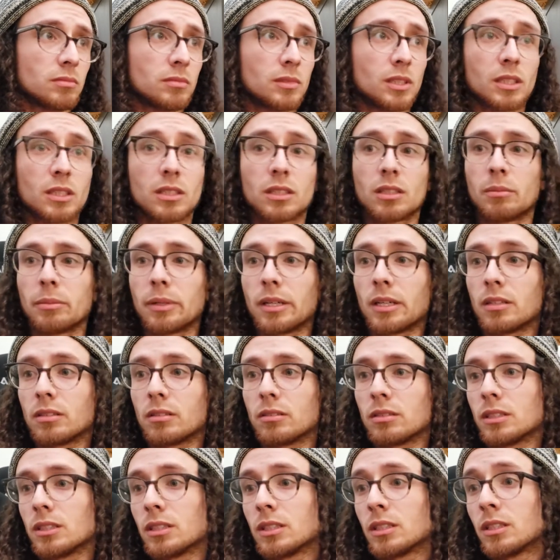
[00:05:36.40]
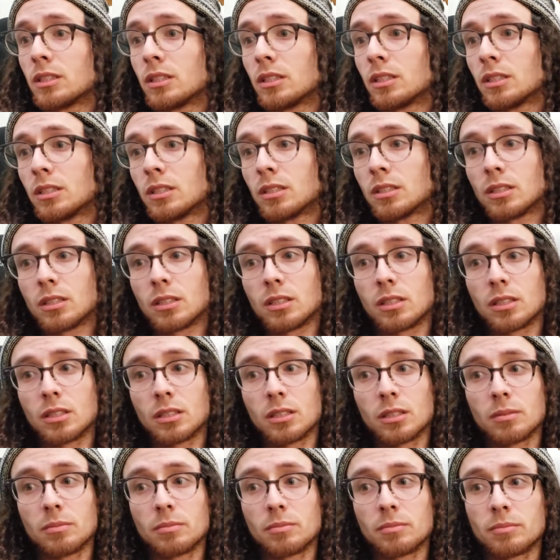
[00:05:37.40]
Nothing about it really.
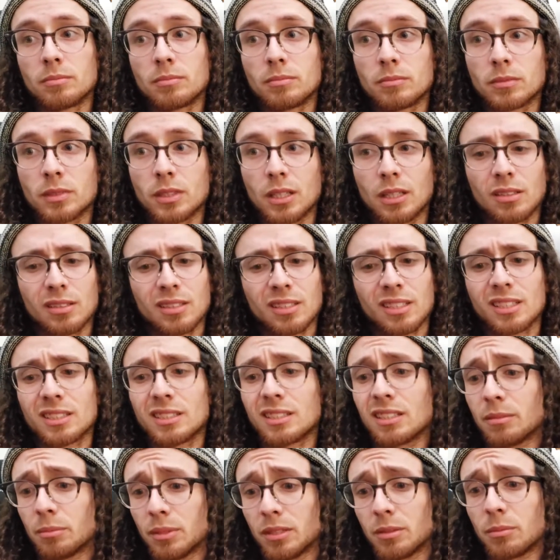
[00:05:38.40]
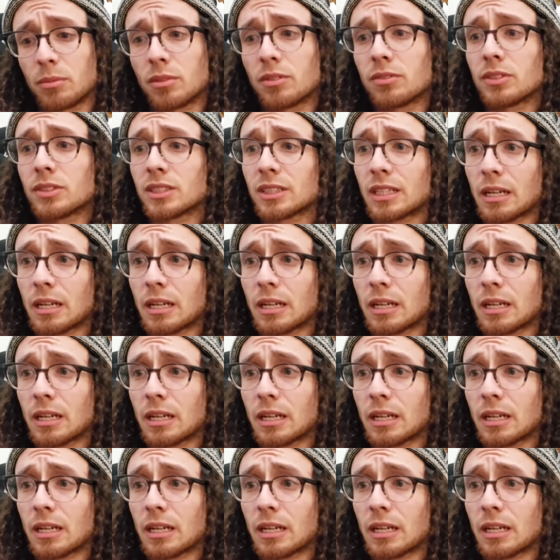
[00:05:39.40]
Like I said, I played Marvel vs.